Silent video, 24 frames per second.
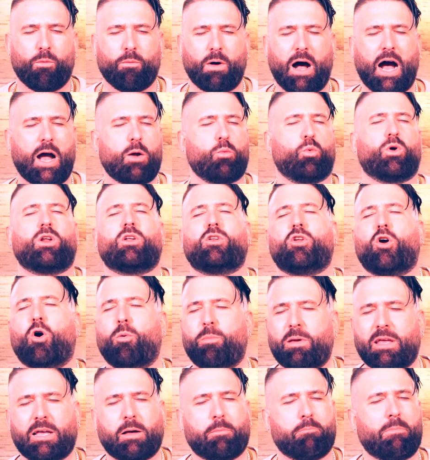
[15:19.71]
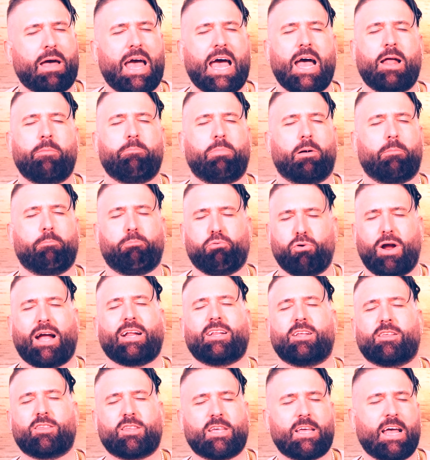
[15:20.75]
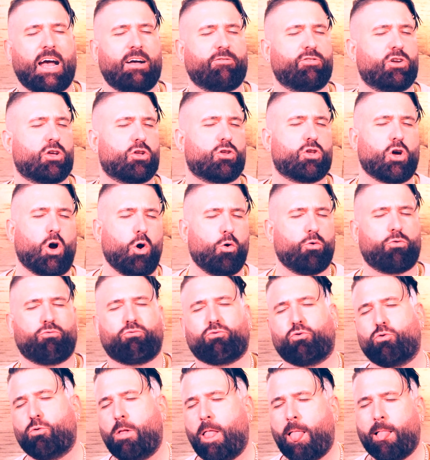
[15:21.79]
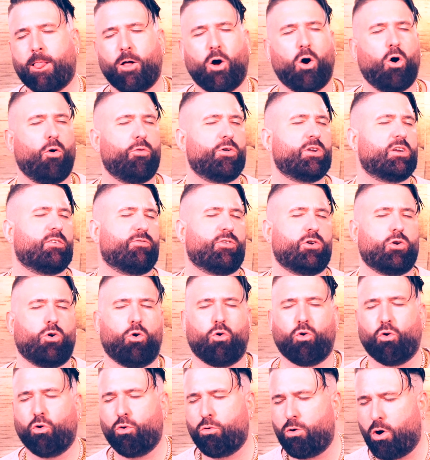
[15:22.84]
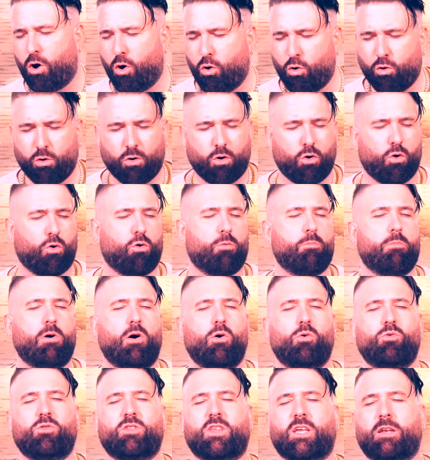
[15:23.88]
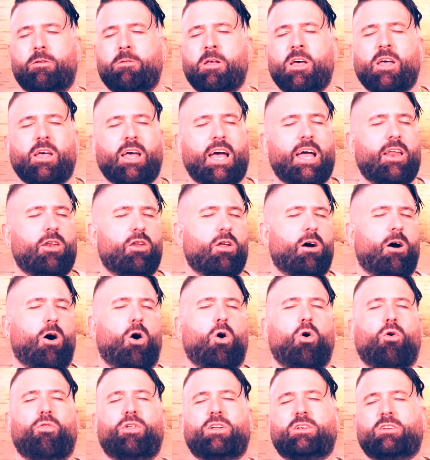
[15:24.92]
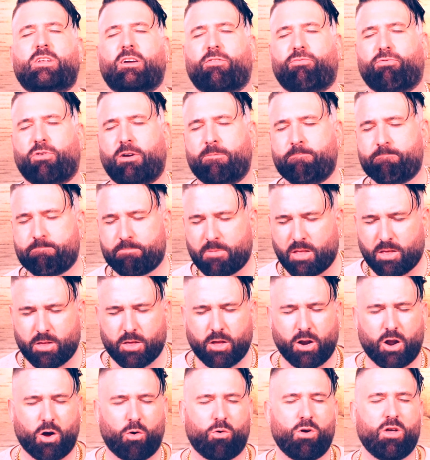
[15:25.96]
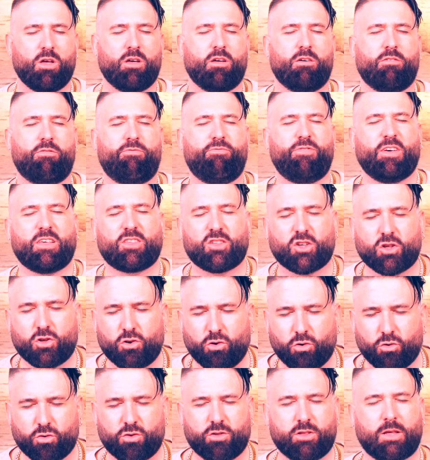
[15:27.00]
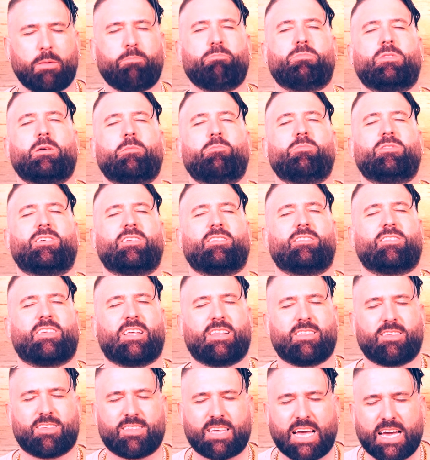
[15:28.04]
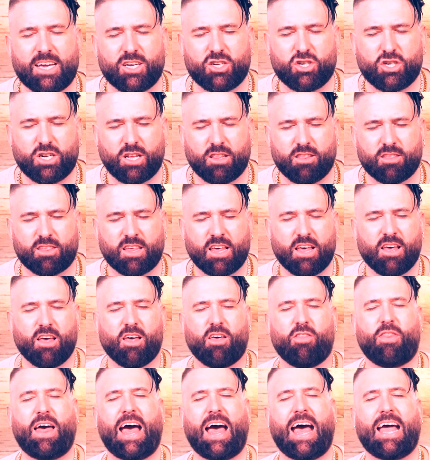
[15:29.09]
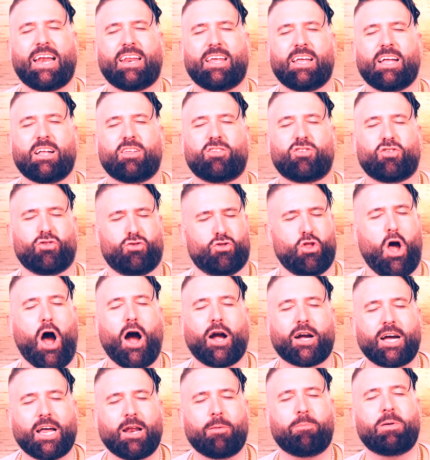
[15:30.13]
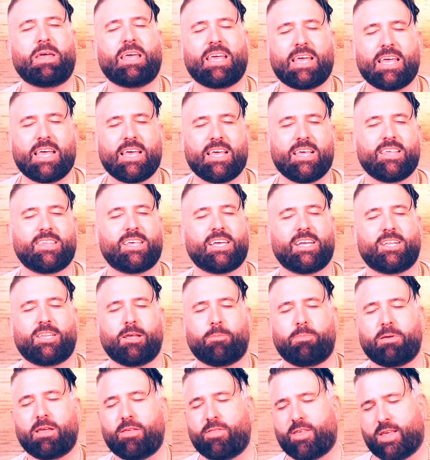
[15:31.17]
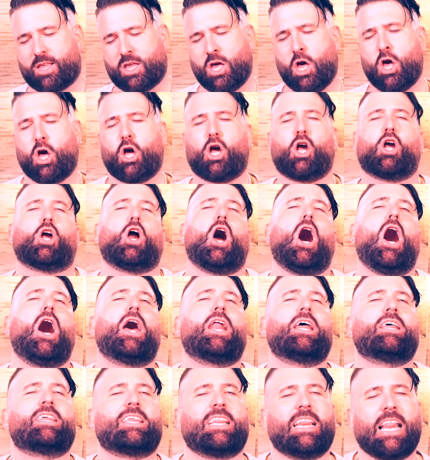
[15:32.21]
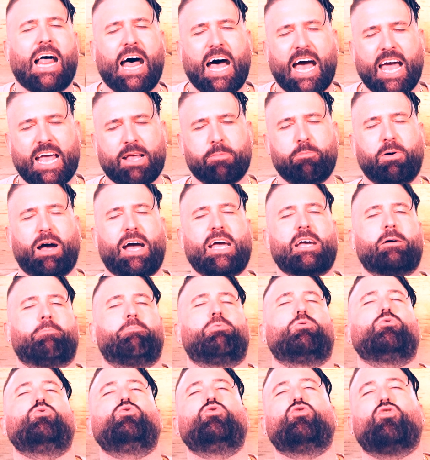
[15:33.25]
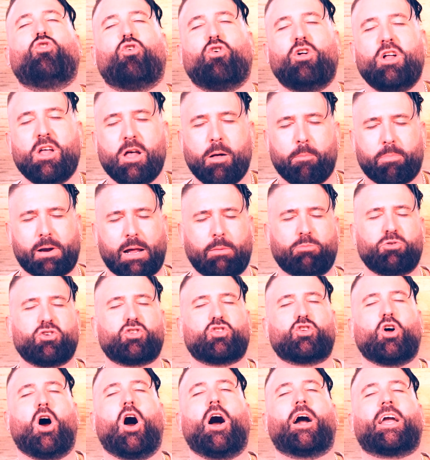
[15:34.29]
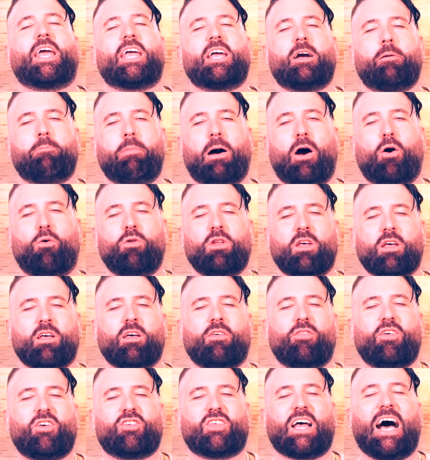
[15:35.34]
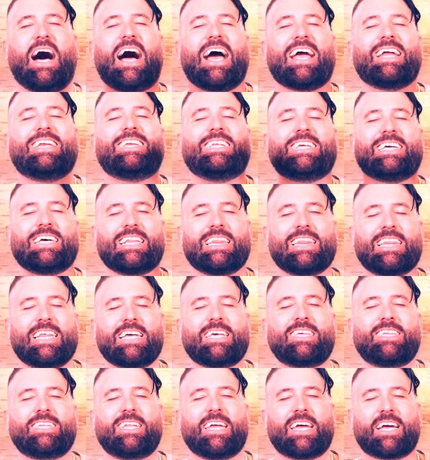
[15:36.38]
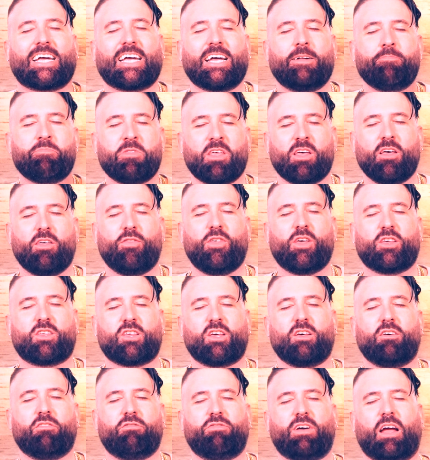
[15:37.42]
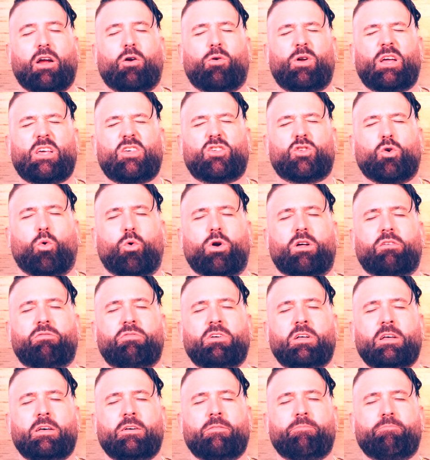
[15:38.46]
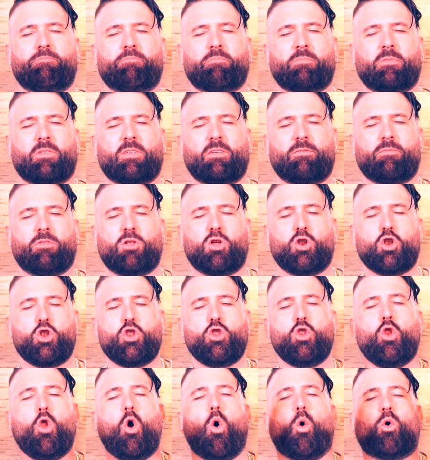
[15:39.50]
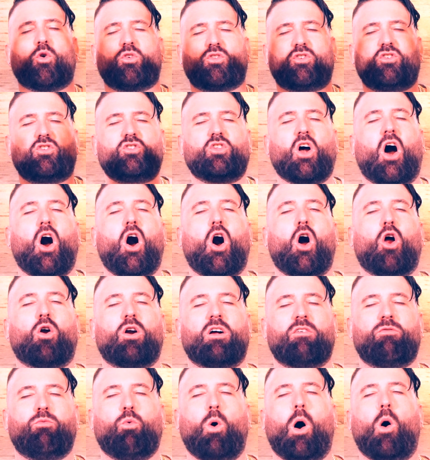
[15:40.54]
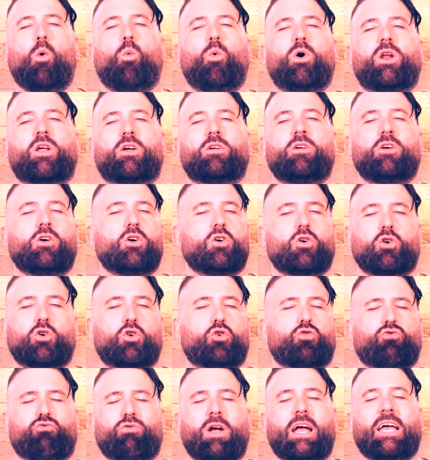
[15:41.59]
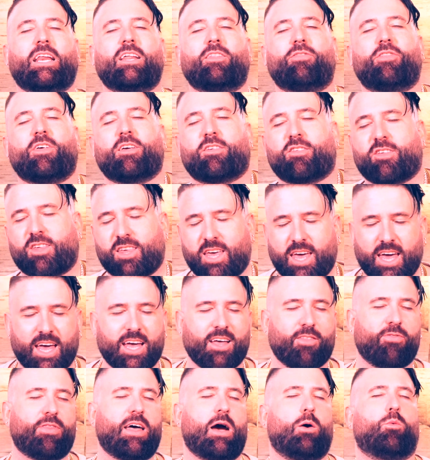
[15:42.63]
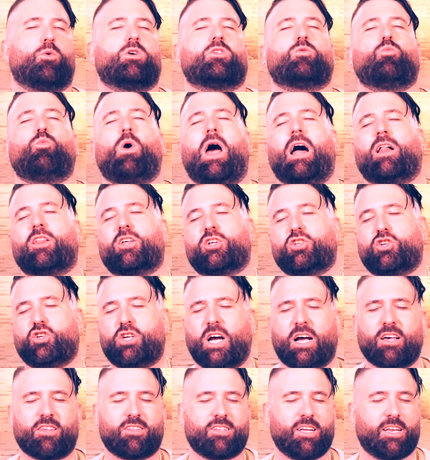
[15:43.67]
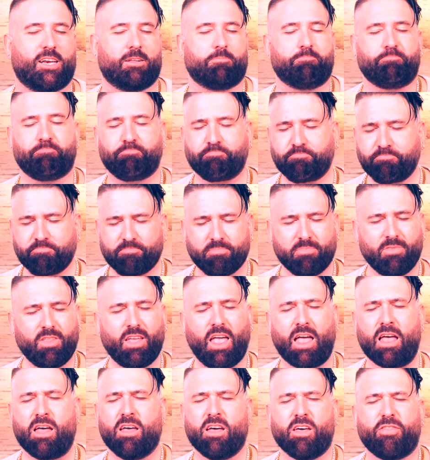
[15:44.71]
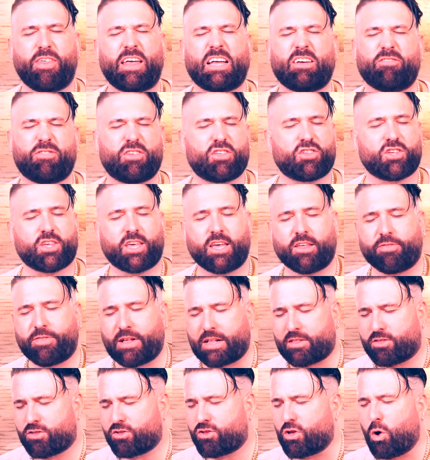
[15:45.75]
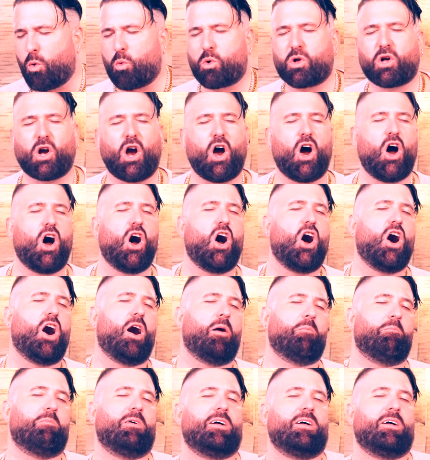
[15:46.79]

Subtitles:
I wouldn't know being a man, but pregnancy, having to go through all the different hormones and all the different, physical symptoms and sensations, that it's not going to be easy to be this goddess lying by a pool. But I'm just talking about this idealistic, this very sort of North Star of what would have created this kid that was well adjusted. And think of this kid that's so calm